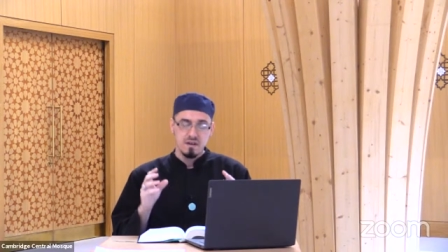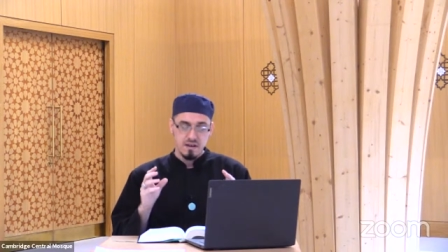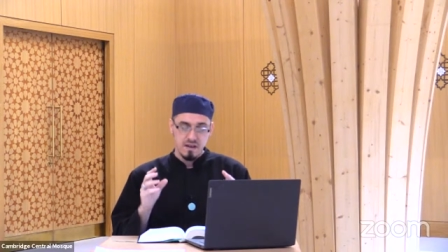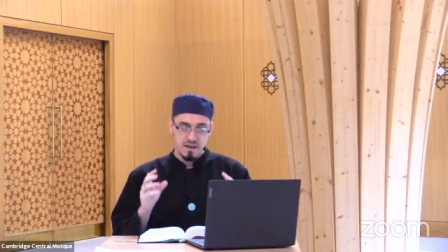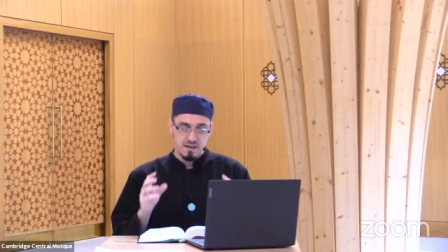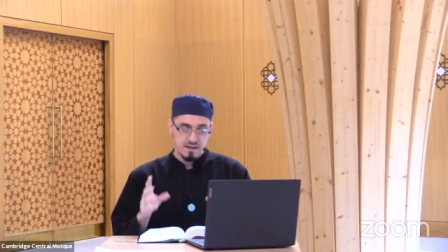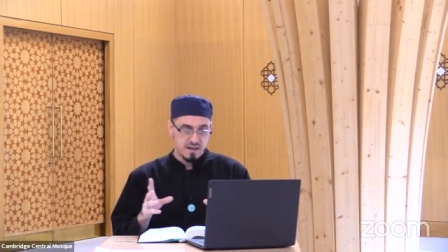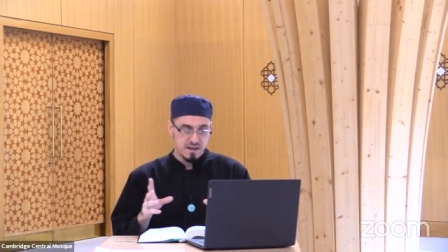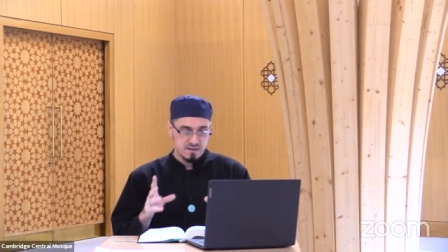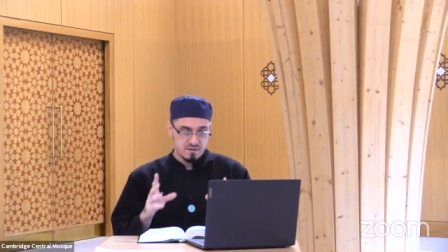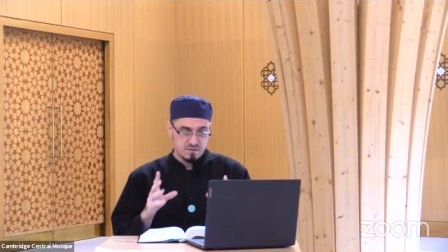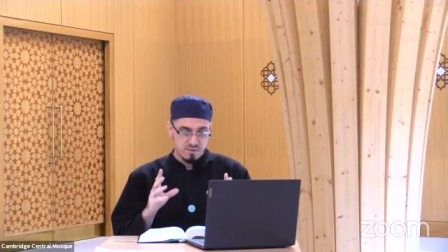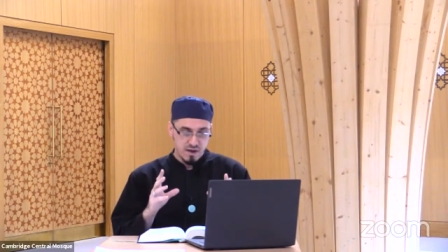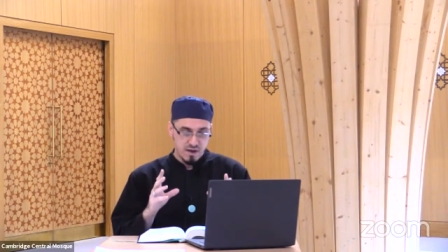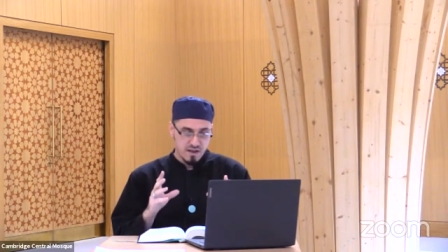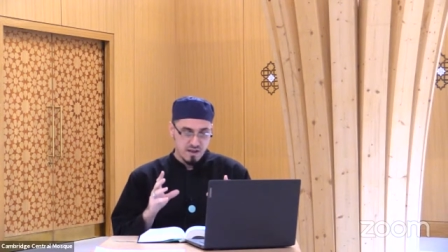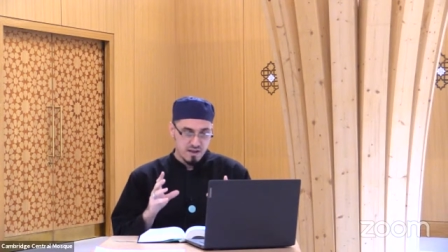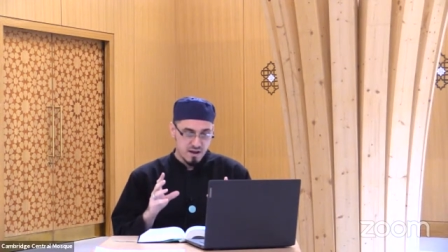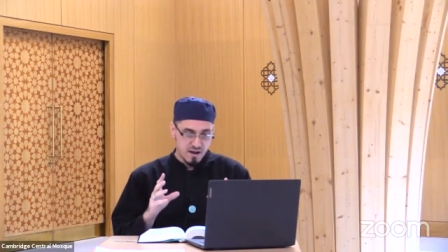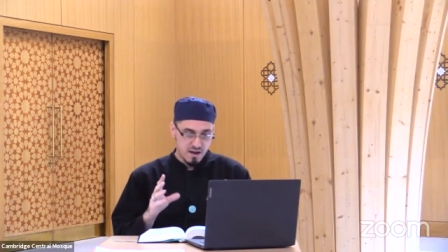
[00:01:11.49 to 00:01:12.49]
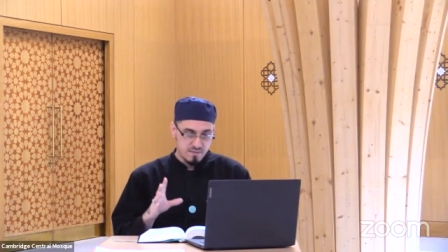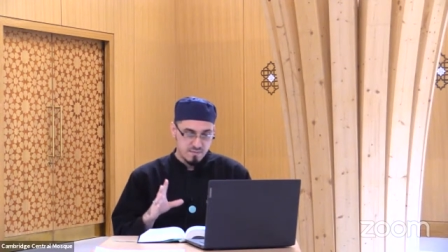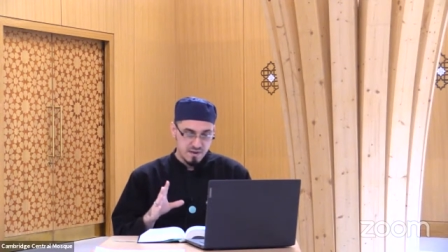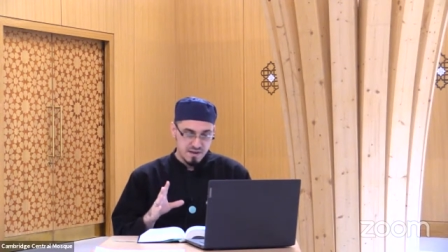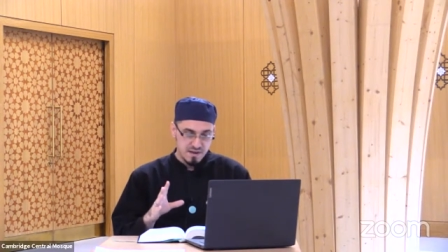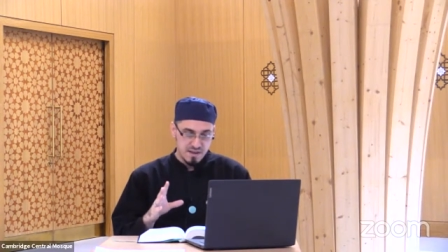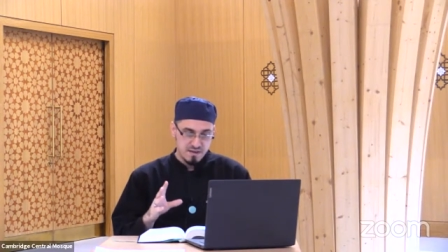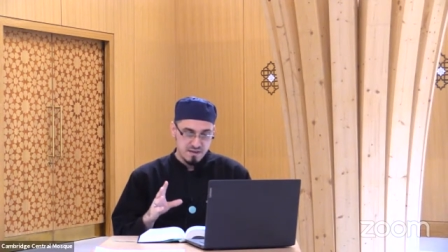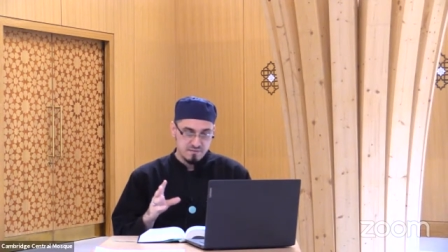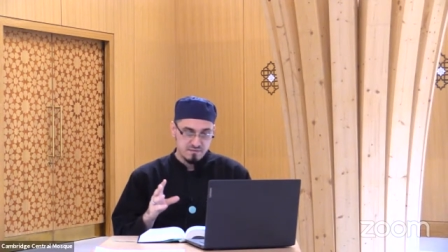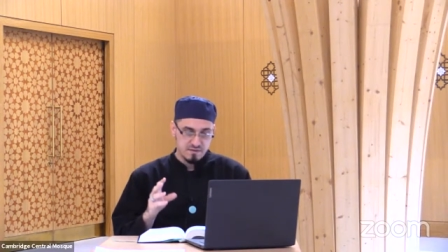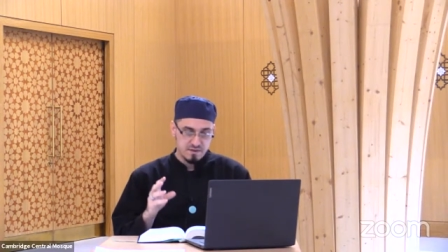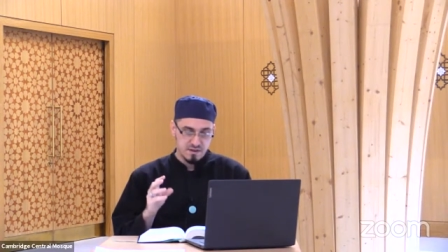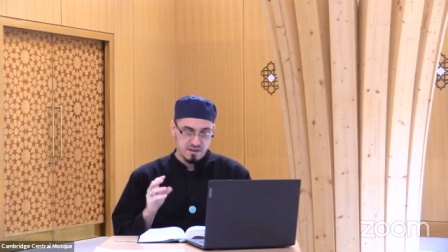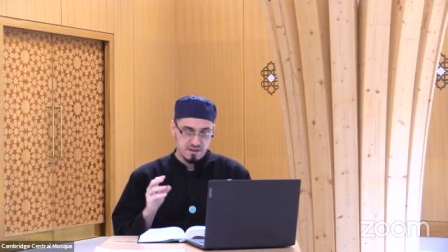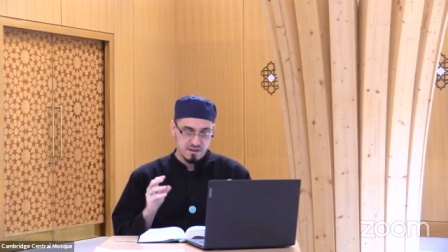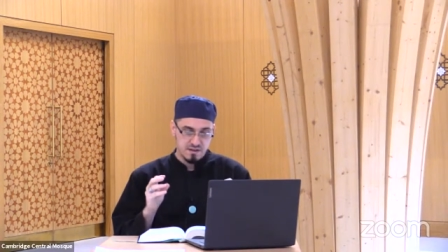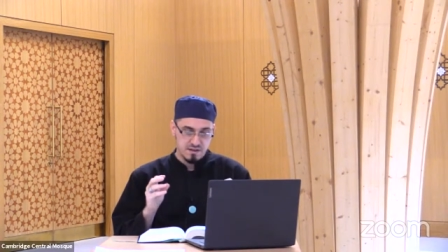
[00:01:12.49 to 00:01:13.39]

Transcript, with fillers: And that's why I believe uh,